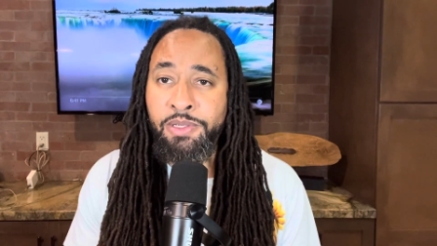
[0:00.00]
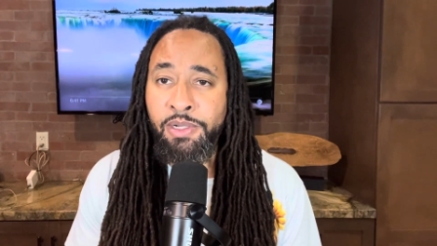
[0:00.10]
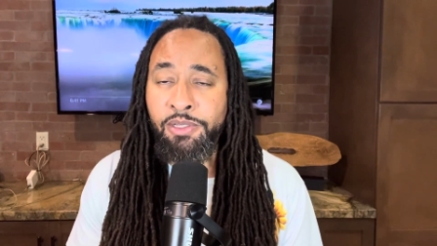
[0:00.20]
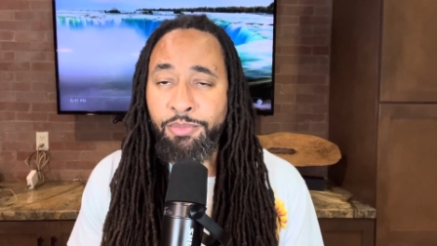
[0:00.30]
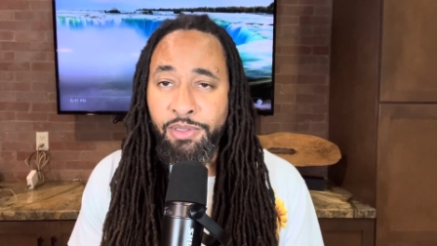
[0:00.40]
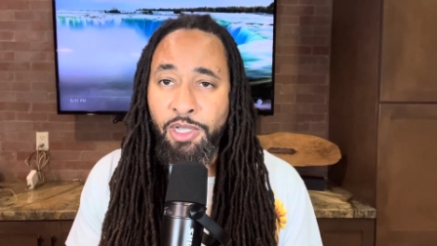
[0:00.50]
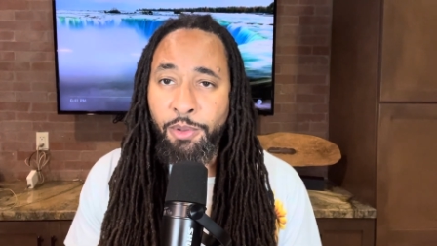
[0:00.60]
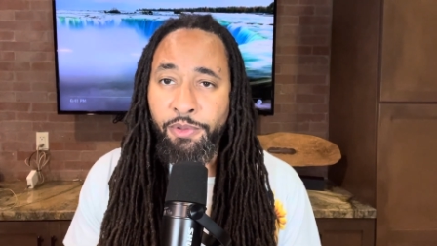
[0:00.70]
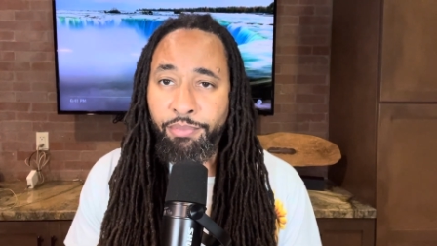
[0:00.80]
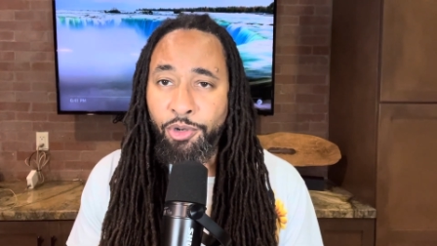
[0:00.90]
They need to be dealt
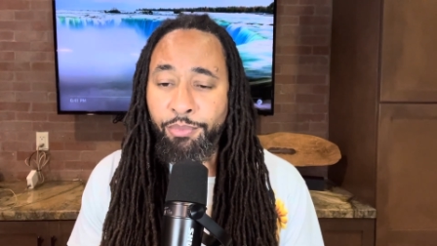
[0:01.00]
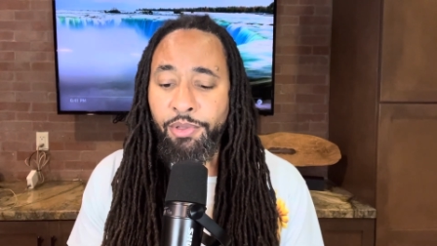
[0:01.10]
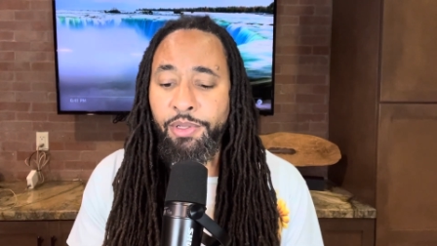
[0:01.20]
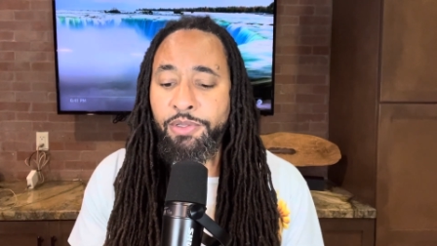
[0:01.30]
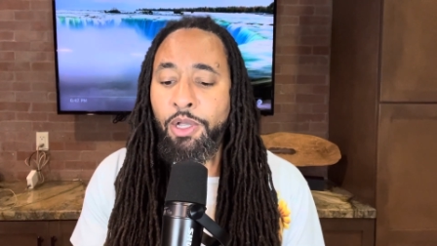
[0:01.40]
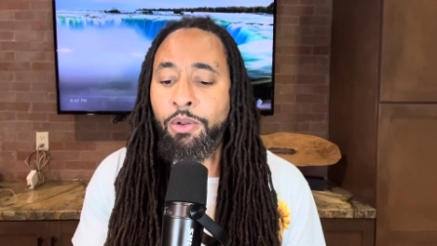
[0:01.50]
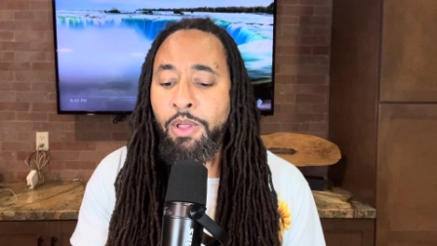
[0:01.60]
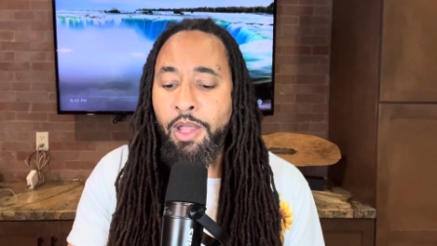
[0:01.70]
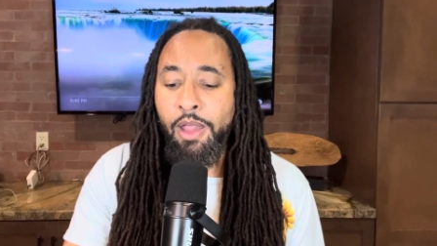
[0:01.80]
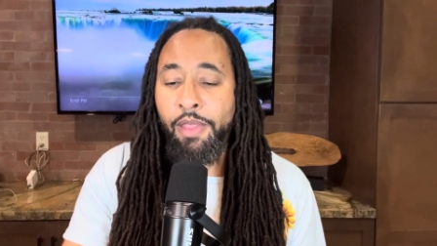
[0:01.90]
with appropriately. So
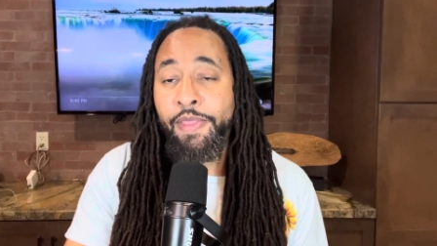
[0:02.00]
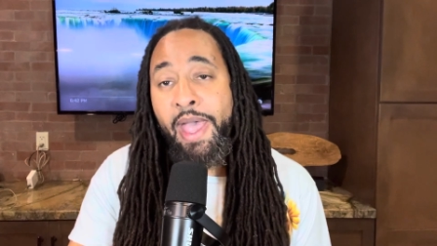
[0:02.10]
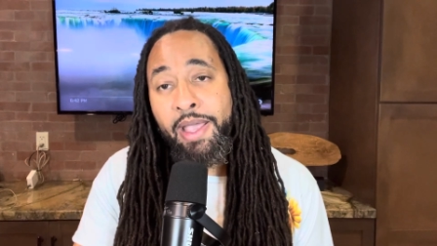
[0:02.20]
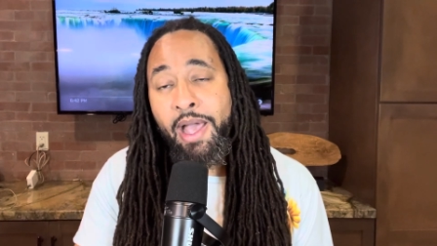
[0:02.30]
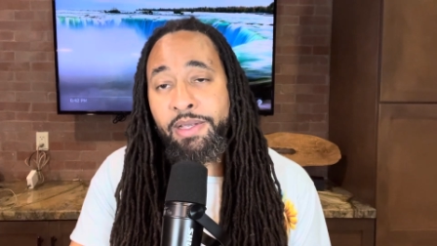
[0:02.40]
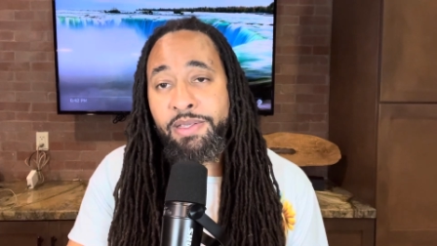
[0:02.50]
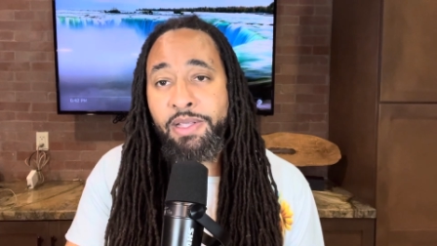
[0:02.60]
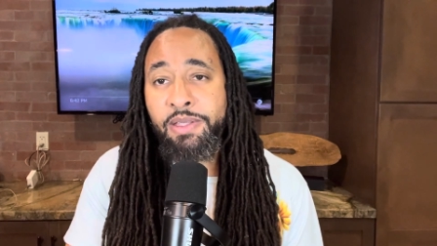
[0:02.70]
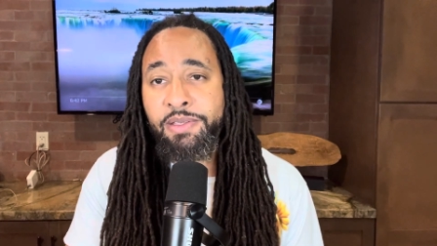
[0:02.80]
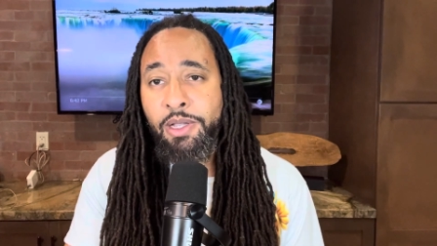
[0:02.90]
that kind of
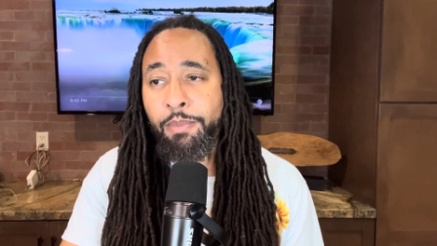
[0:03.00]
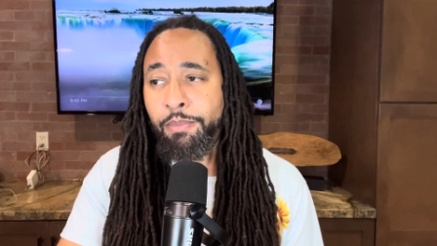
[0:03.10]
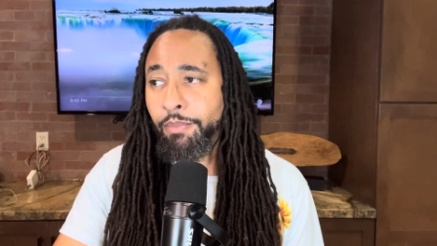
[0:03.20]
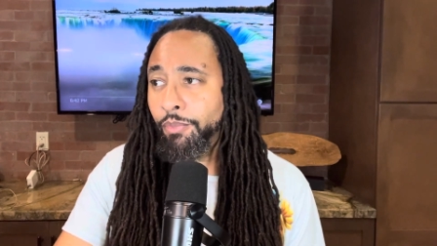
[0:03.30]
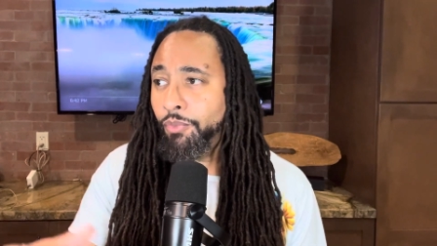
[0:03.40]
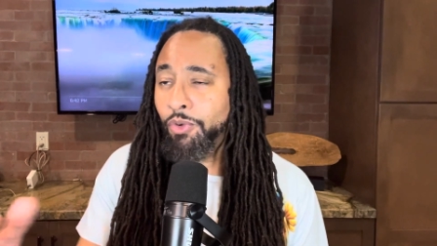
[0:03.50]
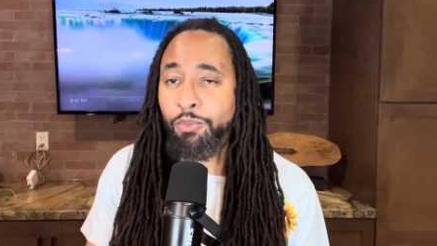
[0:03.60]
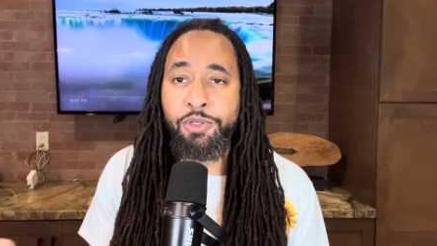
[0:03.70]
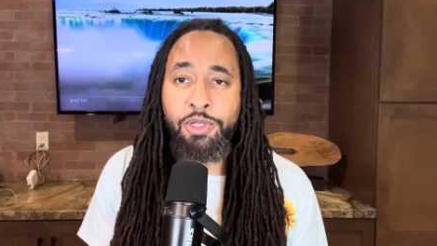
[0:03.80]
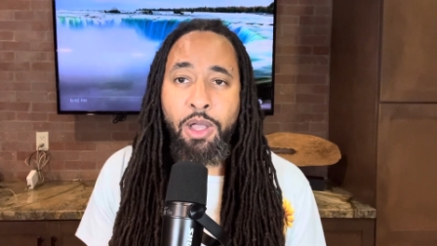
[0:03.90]
sets up what
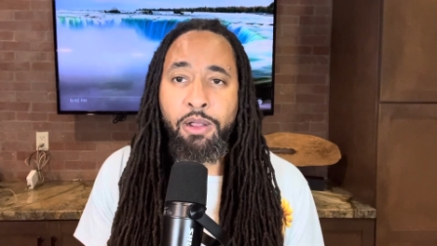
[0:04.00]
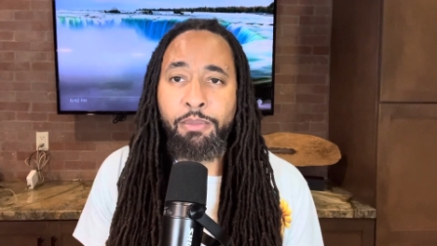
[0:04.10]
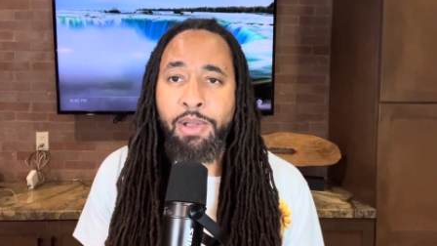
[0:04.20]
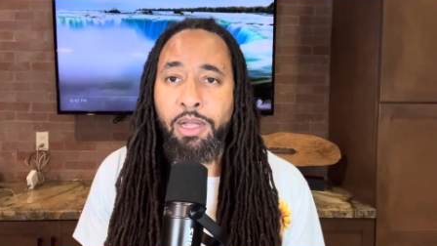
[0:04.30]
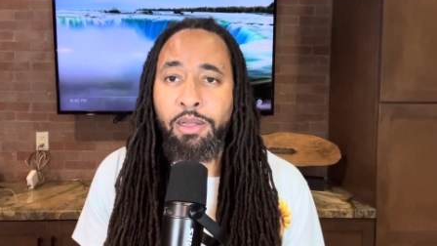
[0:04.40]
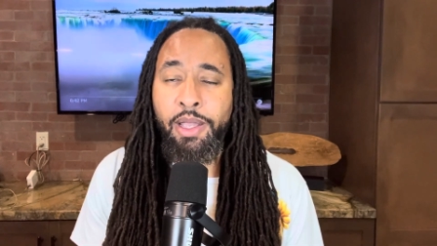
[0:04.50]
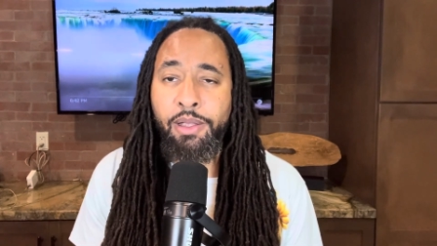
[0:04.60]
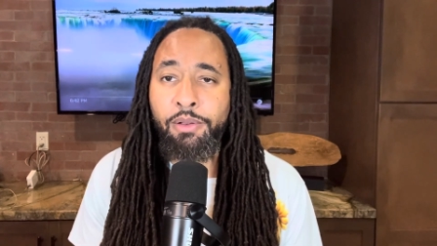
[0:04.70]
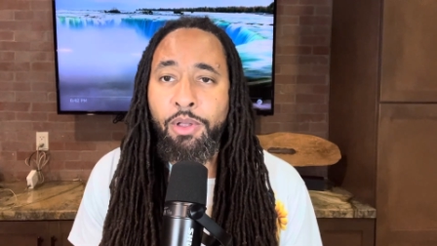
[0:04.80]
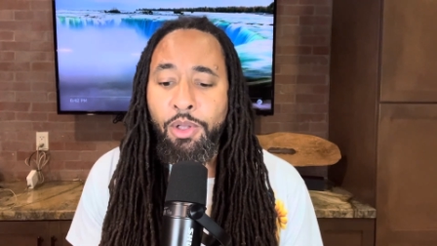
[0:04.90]
we're talking about,
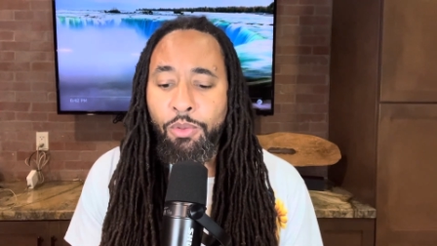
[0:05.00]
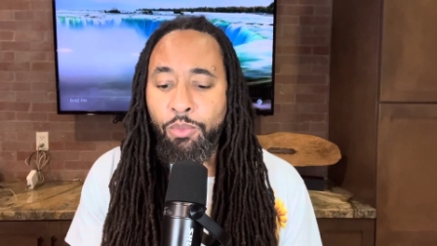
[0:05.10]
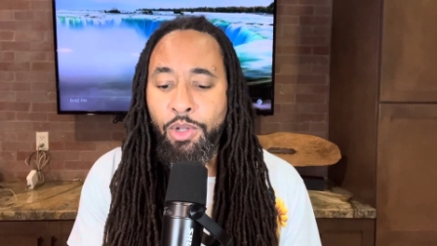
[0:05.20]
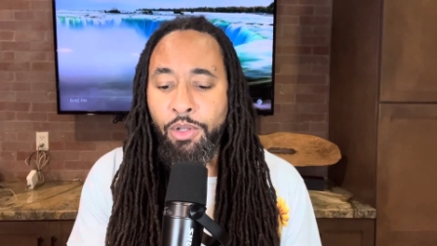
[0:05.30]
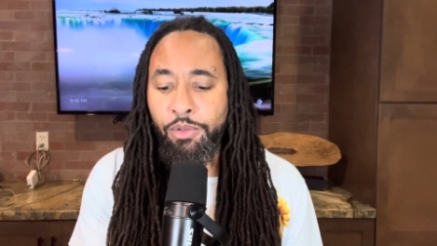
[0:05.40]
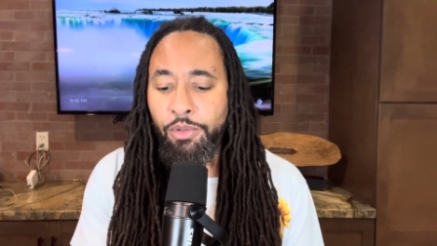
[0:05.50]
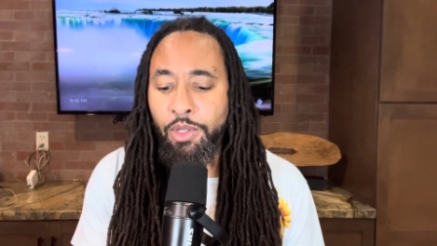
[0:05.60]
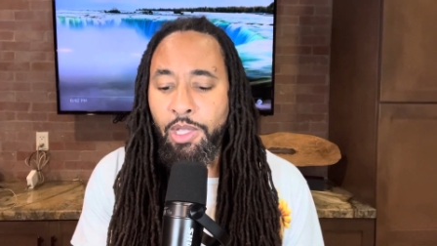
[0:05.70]
like well,